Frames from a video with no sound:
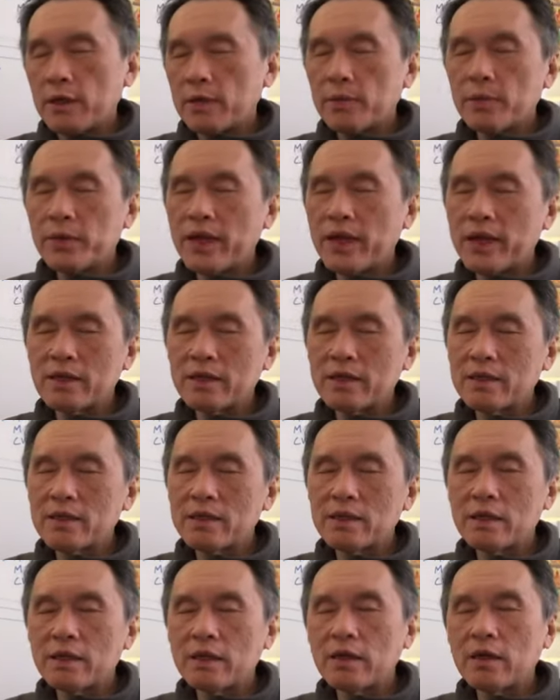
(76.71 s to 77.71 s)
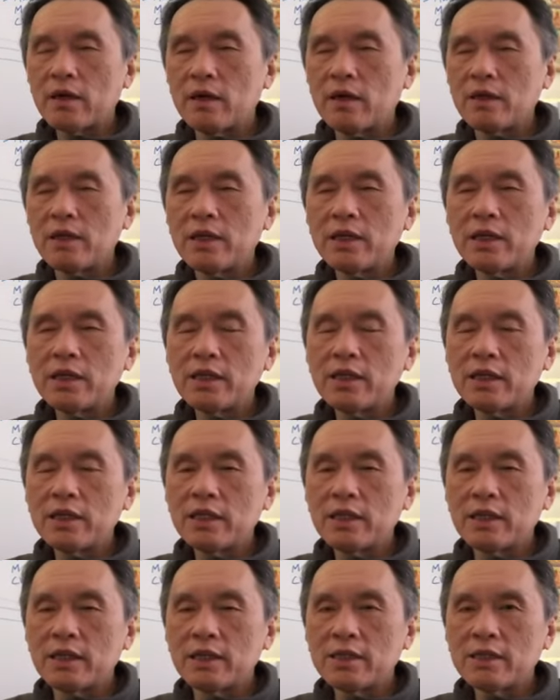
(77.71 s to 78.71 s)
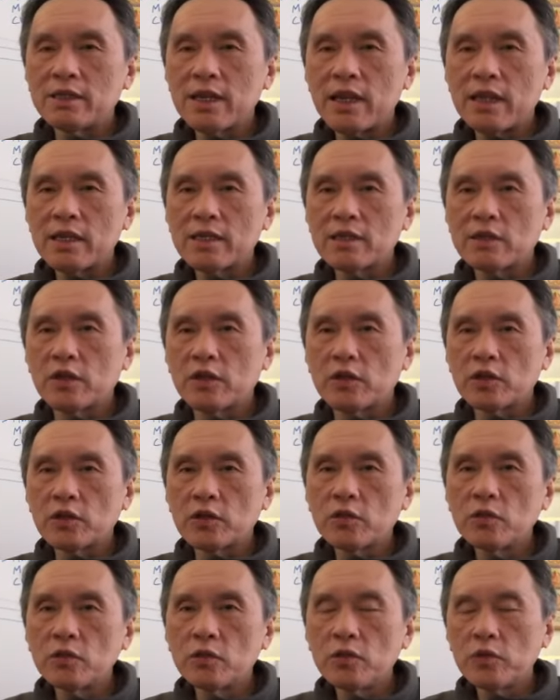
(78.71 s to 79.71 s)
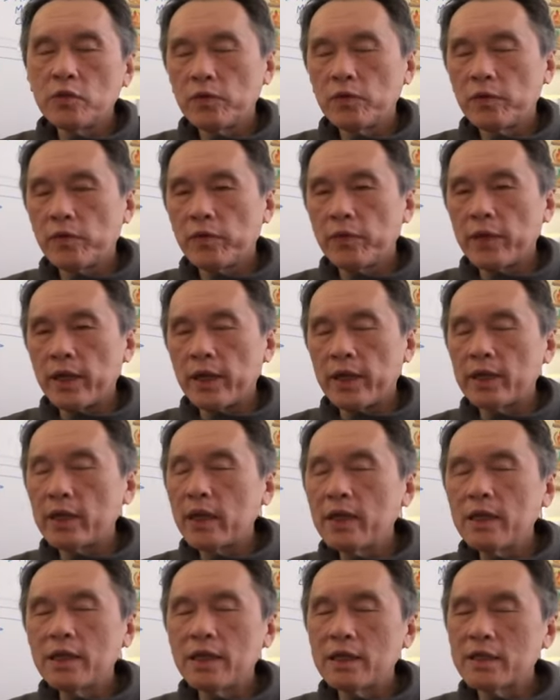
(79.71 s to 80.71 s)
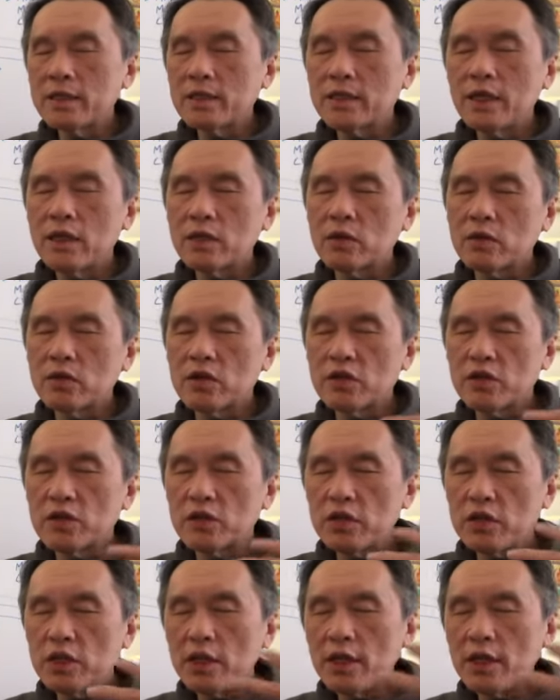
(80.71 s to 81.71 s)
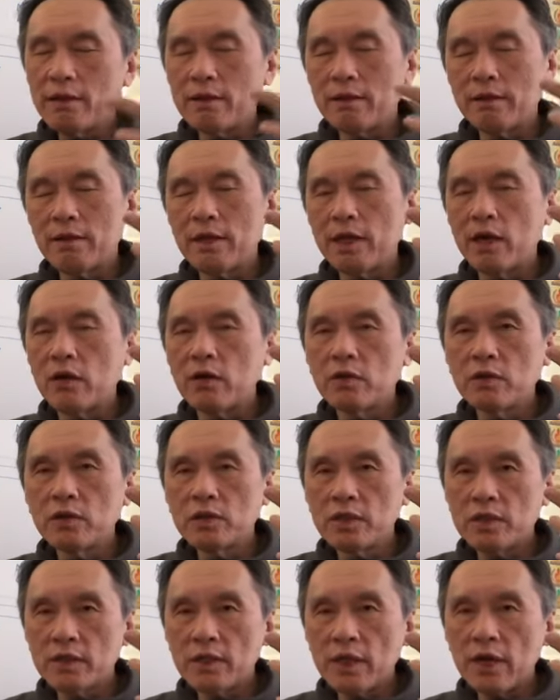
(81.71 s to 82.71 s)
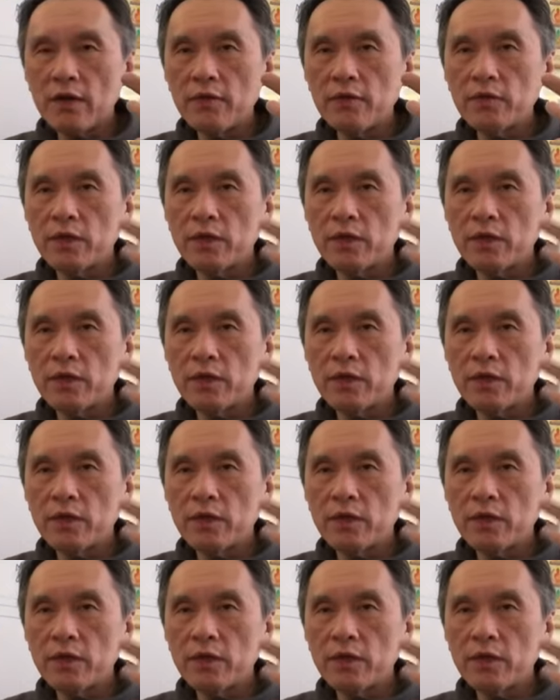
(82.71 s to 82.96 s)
practicing or learning a set or two, and then they start to create their own stuff.